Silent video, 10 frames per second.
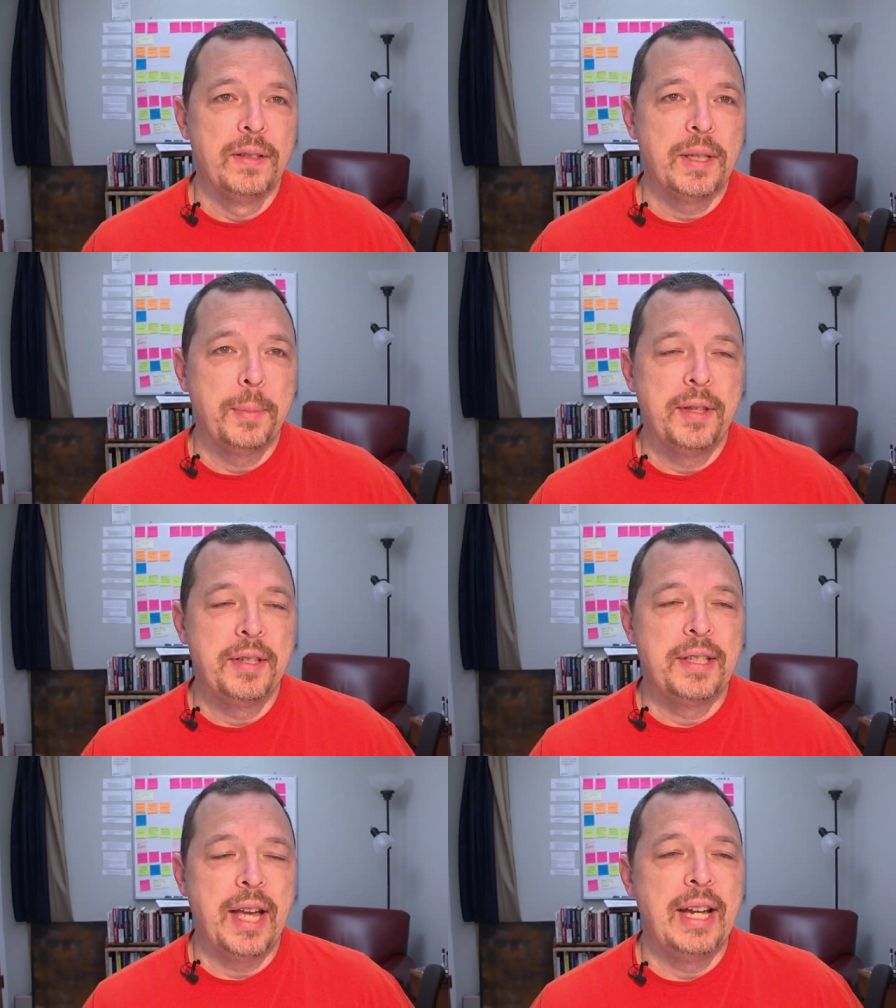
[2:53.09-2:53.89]
some of
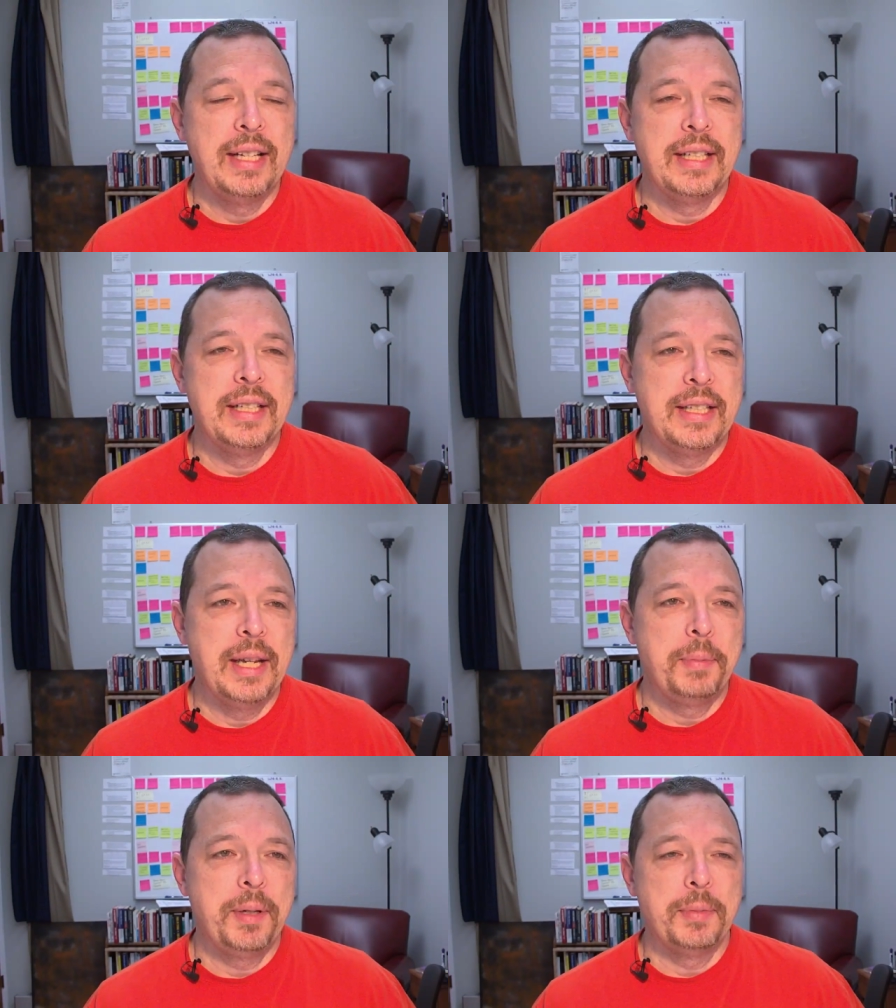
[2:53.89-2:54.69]
the signs and
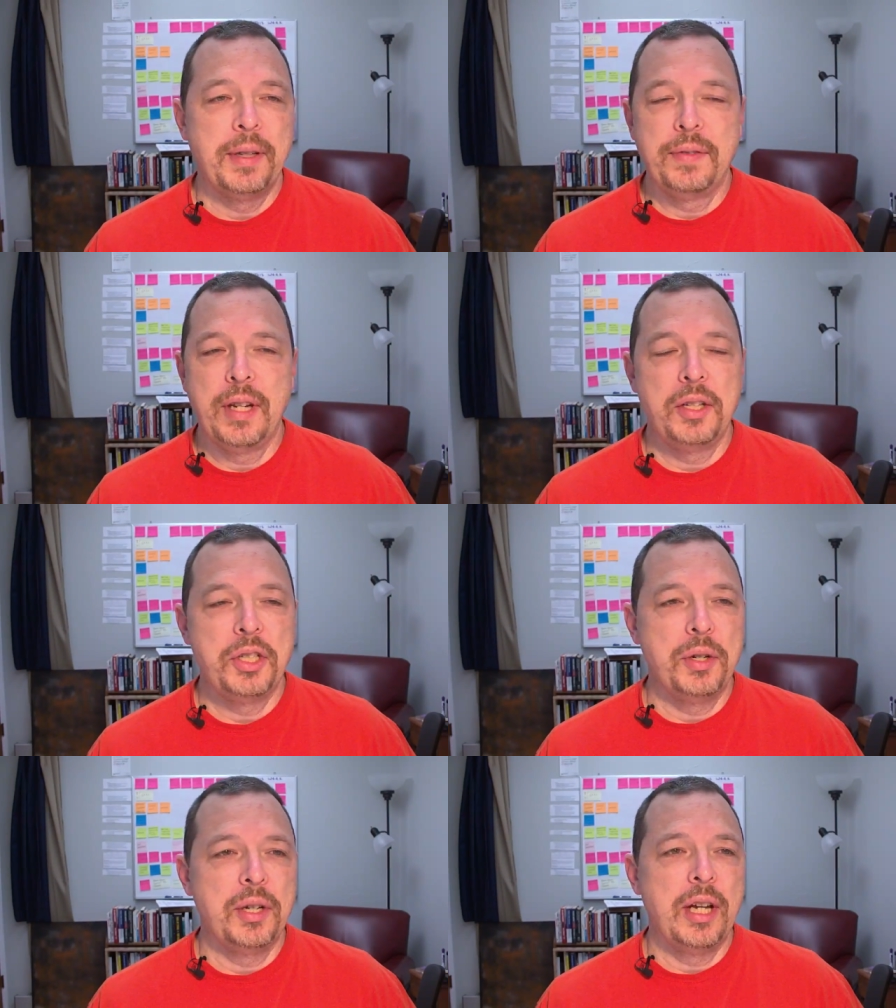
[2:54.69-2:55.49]
symptoms. I've
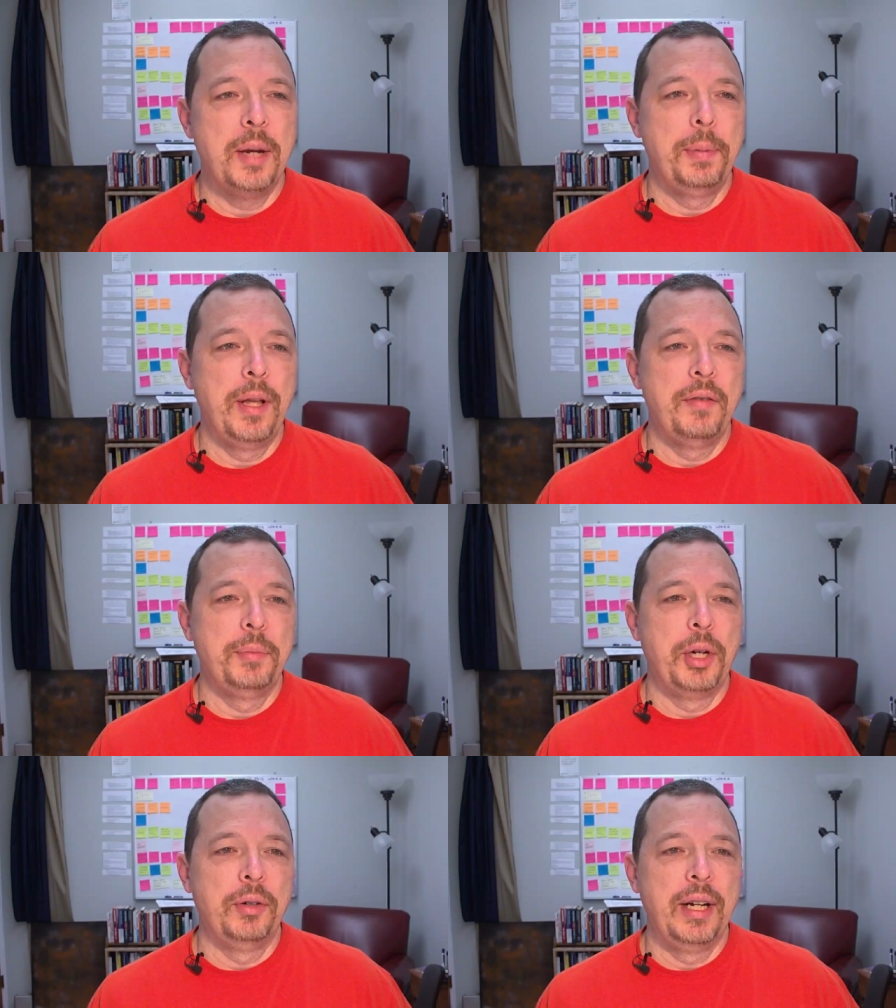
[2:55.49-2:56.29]
touched on a couple of
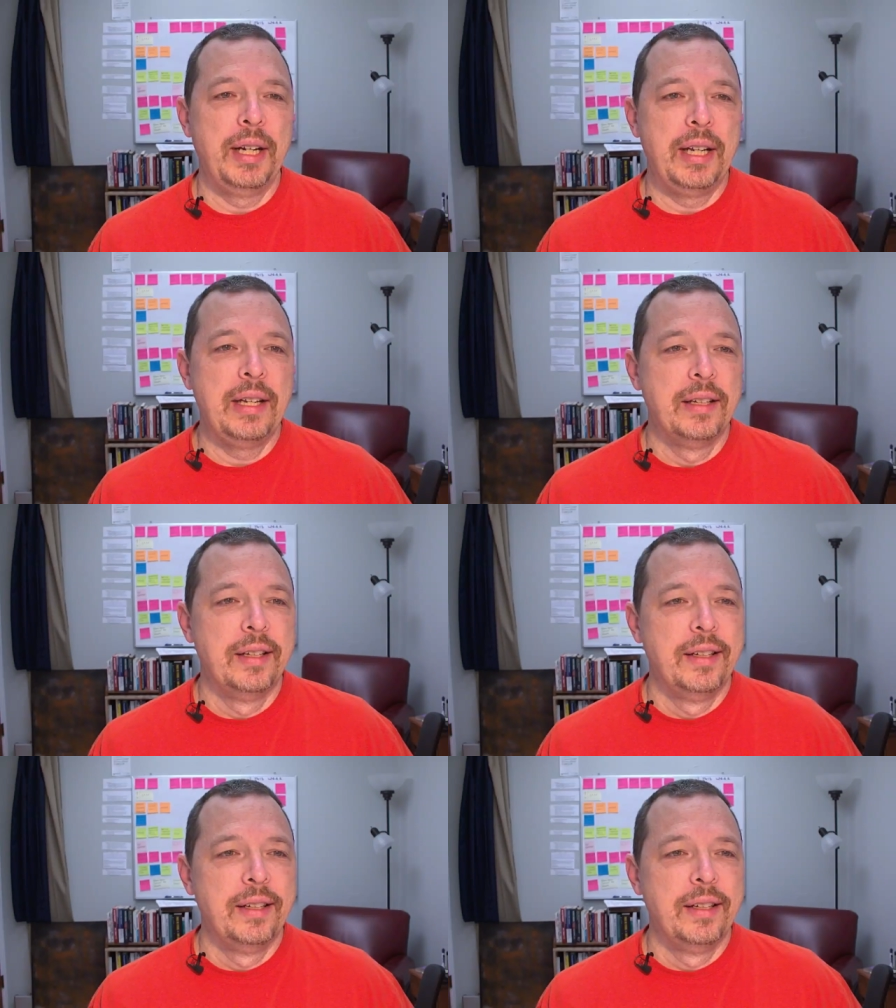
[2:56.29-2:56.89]
them already.